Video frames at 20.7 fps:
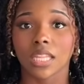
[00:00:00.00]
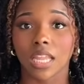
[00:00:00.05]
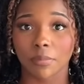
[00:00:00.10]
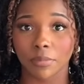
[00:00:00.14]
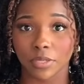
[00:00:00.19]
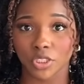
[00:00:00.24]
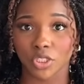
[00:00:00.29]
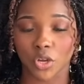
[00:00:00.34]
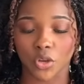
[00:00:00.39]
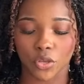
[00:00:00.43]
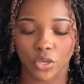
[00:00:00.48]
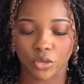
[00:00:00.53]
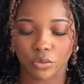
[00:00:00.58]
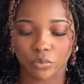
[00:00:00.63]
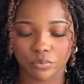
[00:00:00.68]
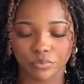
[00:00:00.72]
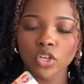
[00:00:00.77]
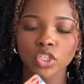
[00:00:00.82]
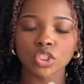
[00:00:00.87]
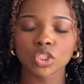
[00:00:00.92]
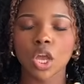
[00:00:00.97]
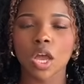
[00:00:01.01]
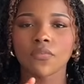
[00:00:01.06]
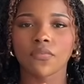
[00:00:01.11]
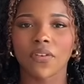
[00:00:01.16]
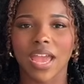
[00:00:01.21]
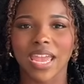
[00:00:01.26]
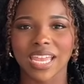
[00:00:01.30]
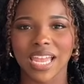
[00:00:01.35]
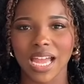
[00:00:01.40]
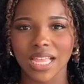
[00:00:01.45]
Let me show you. First off,
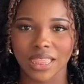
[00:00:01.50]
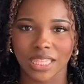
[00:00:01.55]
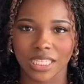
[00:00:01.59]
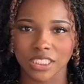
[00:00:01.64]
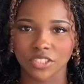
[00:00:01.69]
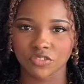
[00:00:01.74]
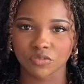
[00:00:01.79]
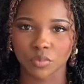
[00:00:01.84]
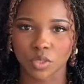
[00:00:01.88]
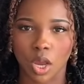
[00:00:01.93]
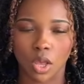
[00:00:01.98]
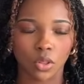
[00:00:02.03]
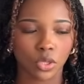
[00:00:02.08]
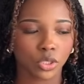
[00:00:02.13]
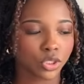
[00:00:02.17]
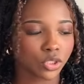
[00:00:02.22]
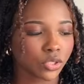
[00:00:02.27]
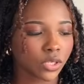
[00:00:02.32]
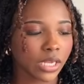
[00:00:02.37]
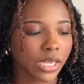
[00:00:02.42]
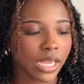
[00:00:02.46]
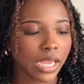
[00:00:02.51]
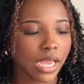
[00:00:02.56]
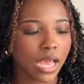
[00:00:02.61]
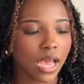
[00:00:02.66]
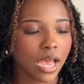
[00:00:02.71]
I got this from Dollar Tree.